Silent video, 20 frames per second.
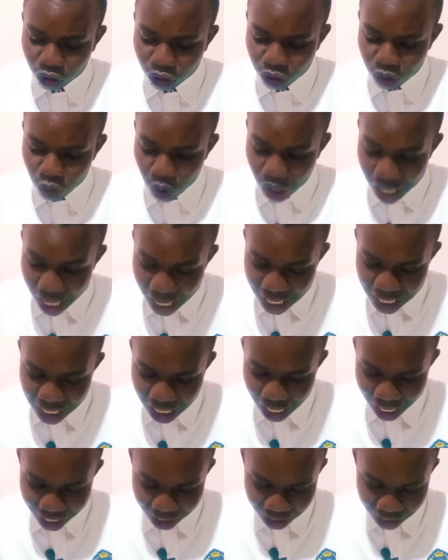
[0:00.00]
Today,
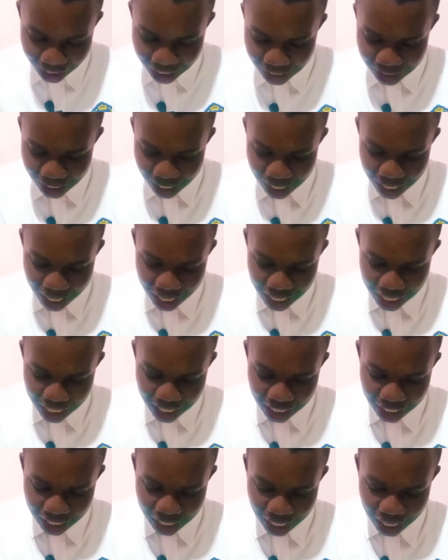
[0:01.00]
like
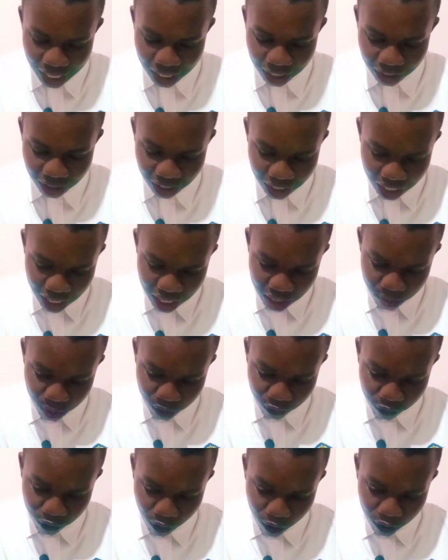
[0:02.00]
yesterday and the day
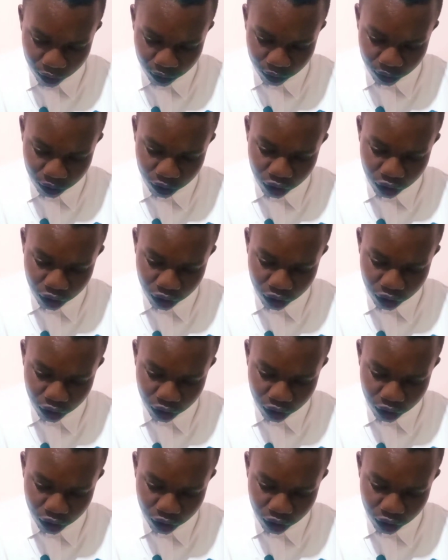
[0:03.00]
before,